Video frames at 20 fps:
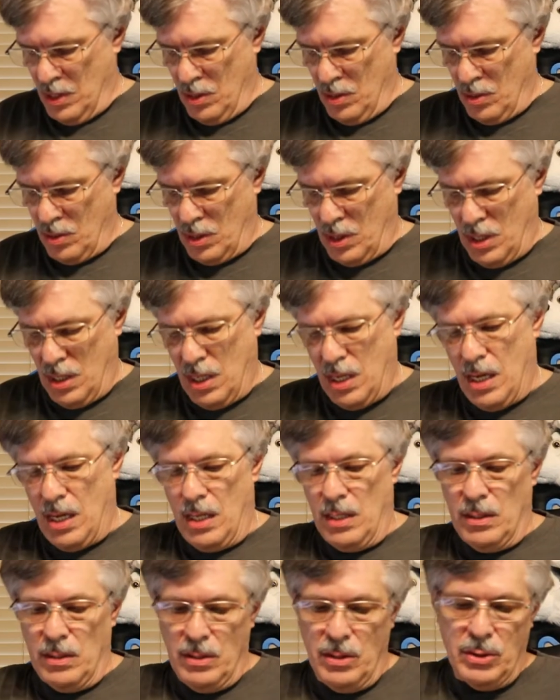
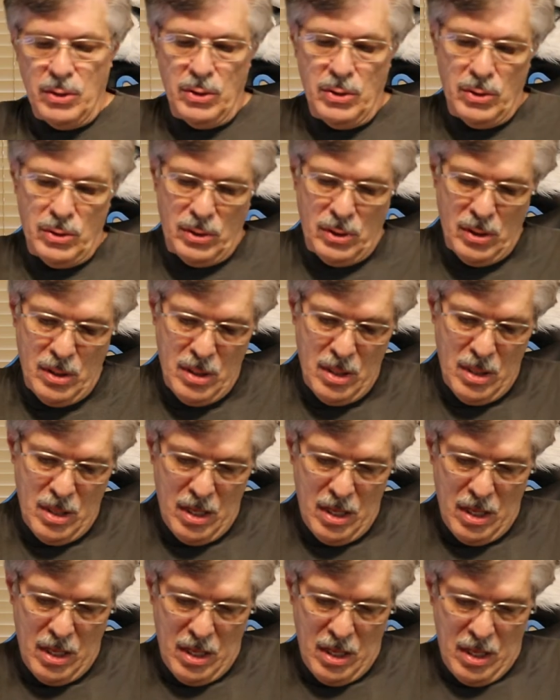Okay, this is,
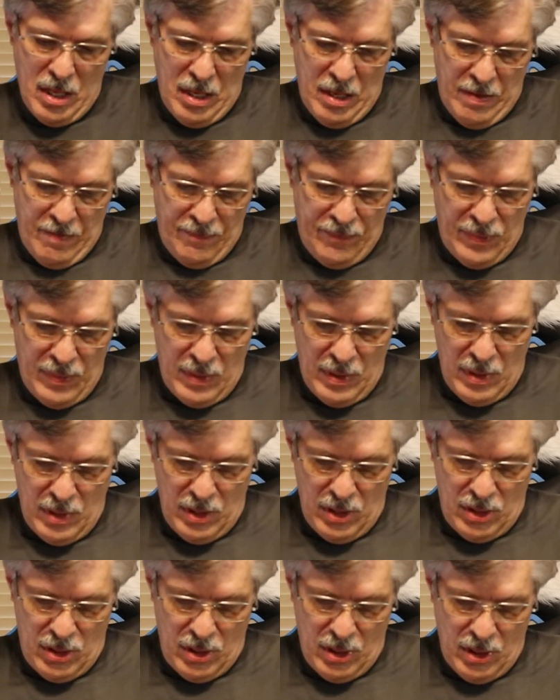
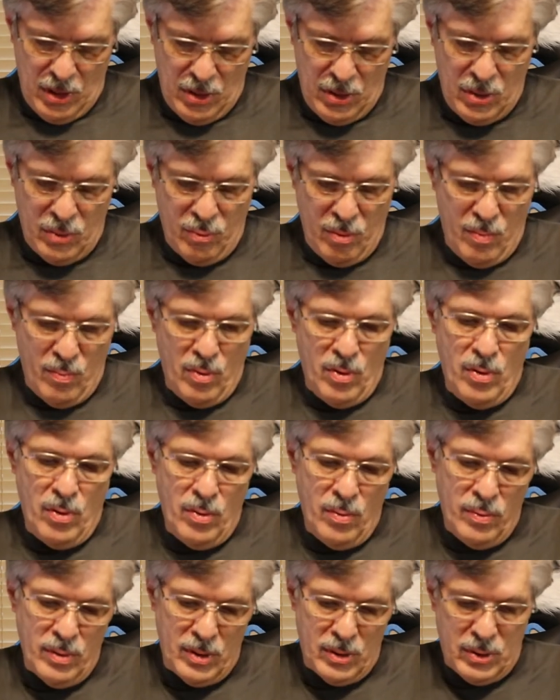it says
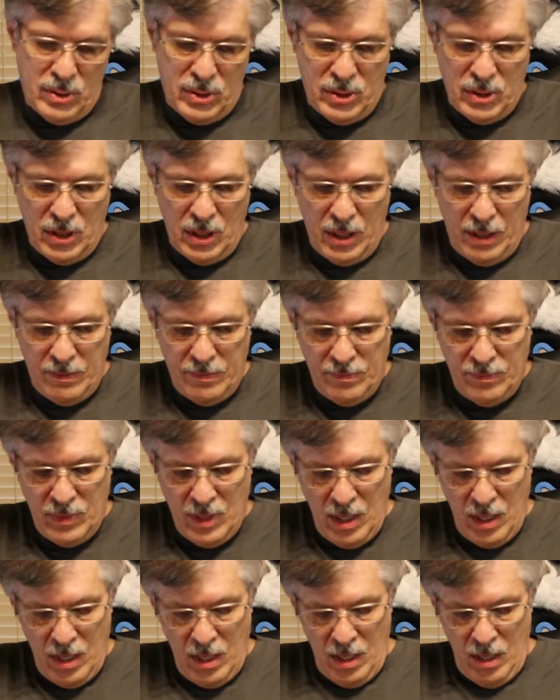remove, let's see.
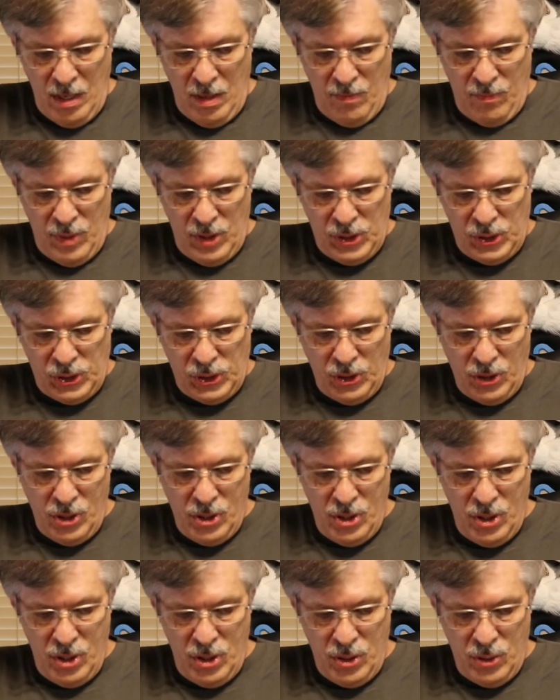Be
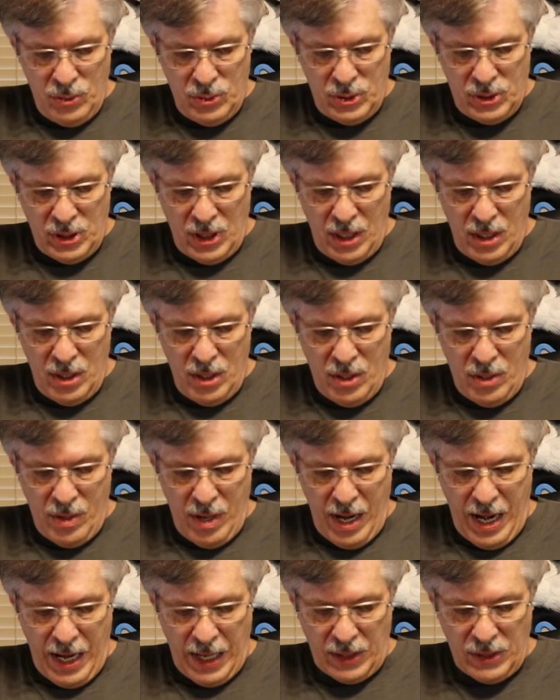sure you set
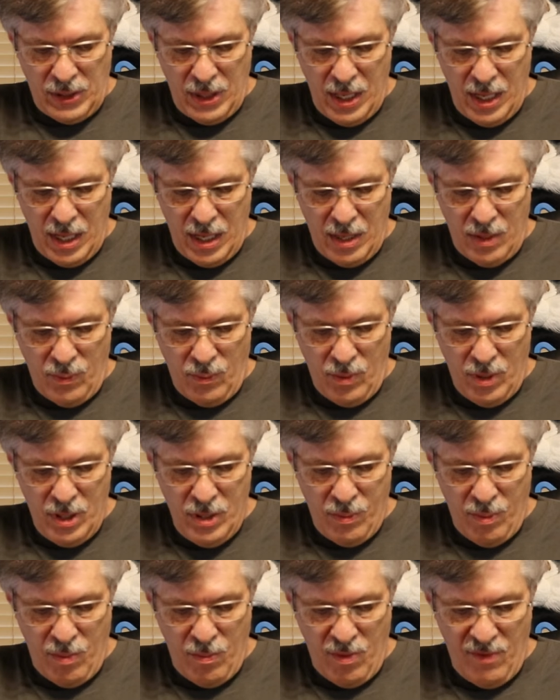your axe head,
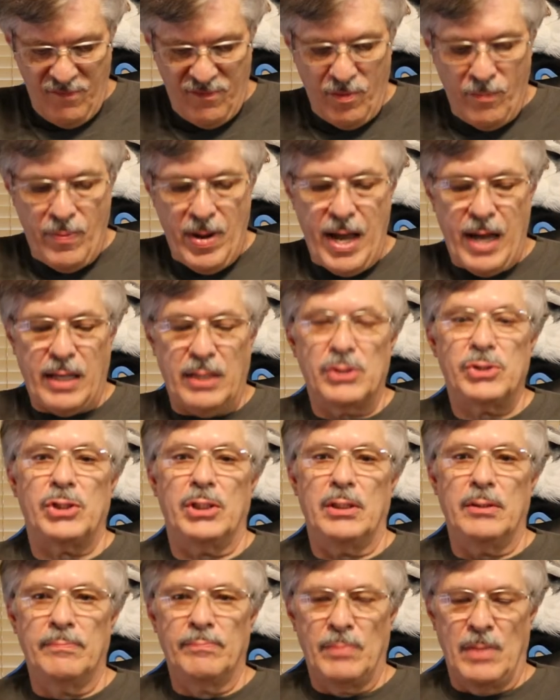one removed from
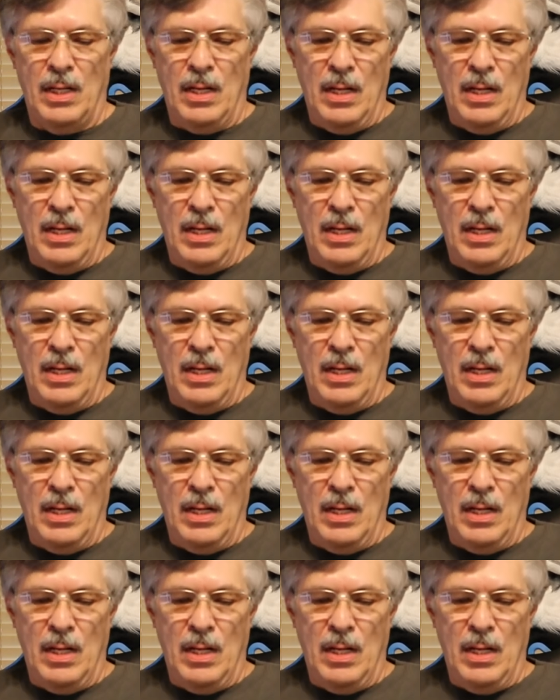packaging,